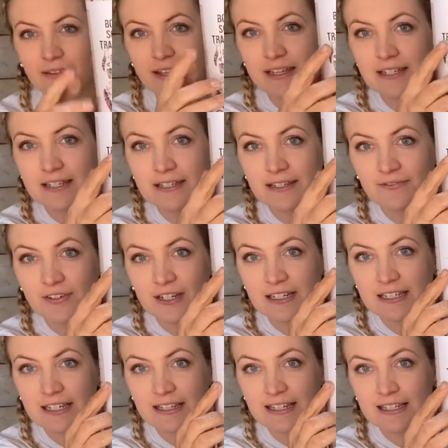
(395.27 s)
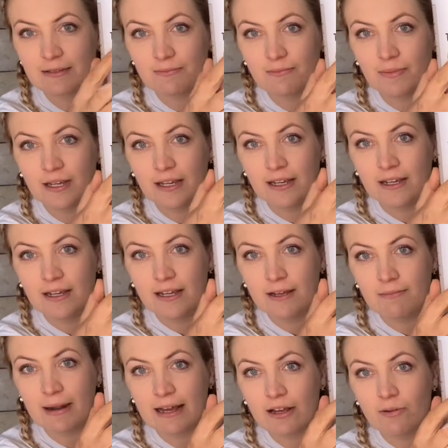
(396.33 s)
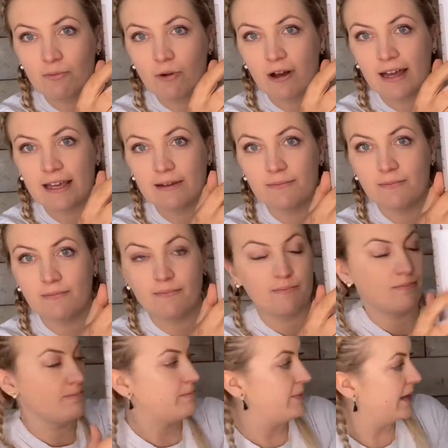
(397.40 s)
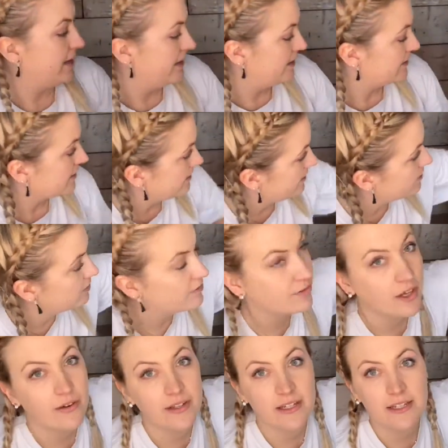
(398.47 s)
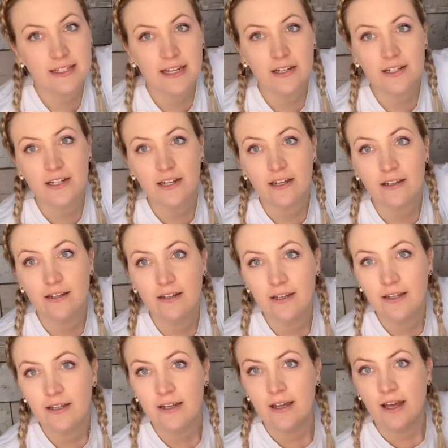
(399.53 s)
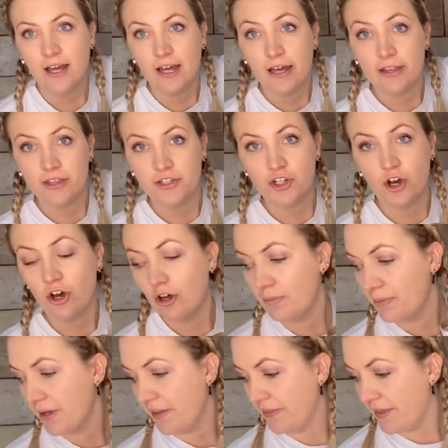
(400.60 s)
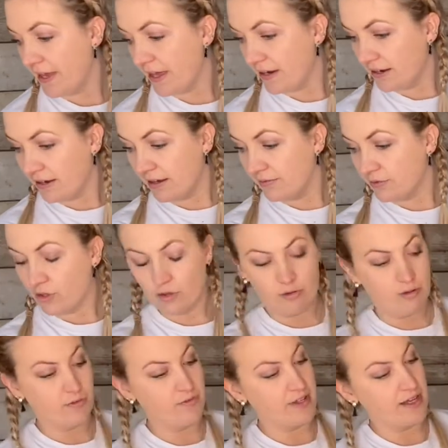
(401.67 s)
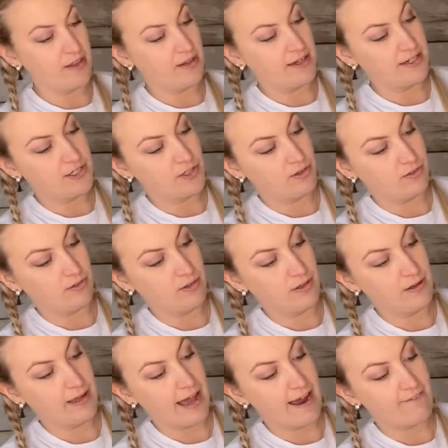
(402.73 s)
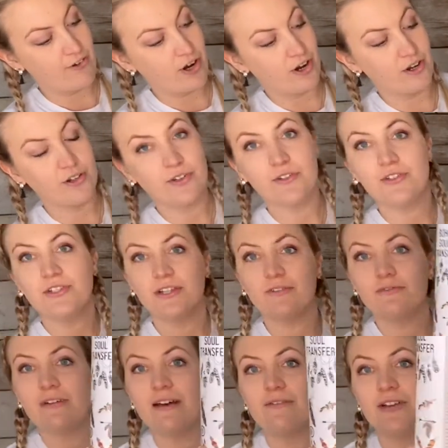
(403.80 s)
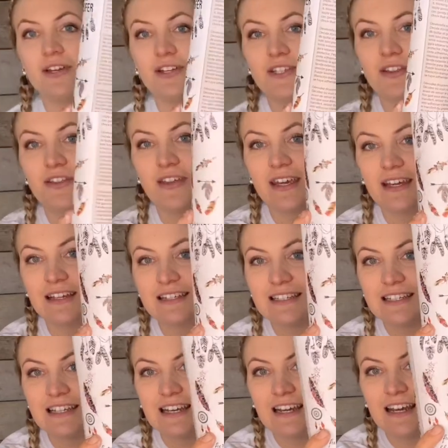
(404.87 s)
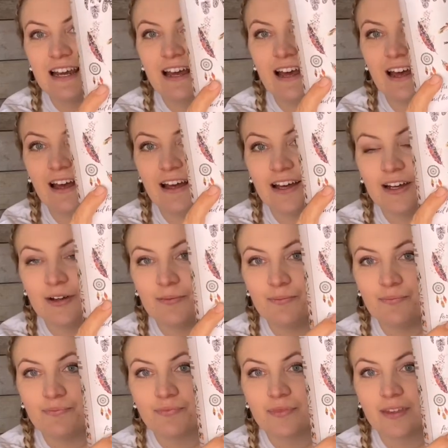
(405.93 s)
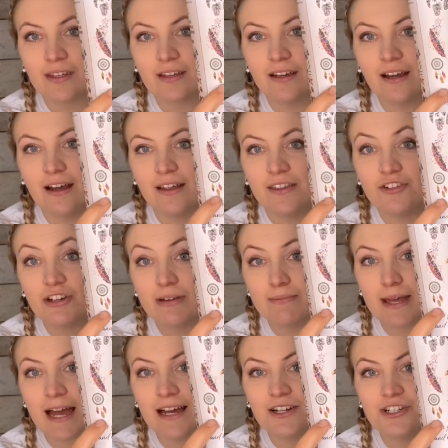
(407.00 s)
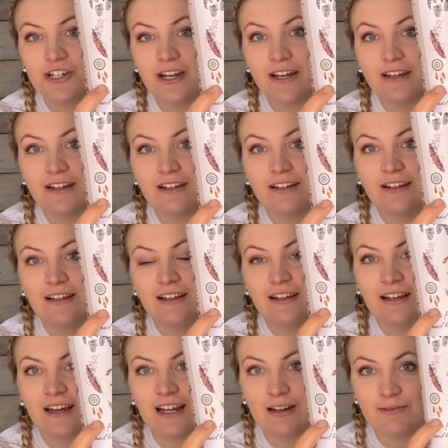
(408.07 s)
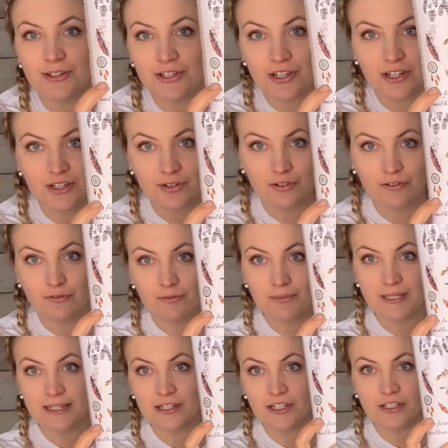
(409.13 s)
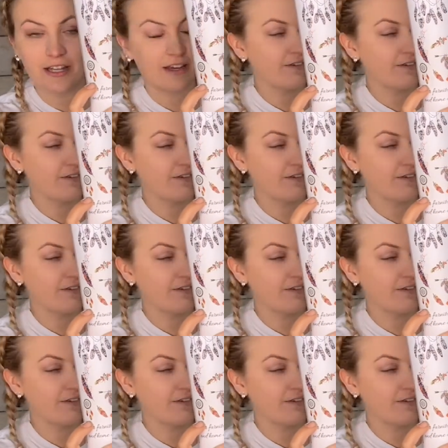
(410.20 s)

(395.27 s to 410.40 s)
this, if you can see this black and white bit is going to sort of go in the centre at the top, and then I've got all of the other little arrows and feathers and things, and the dream catcher. I'm just going to sort of position that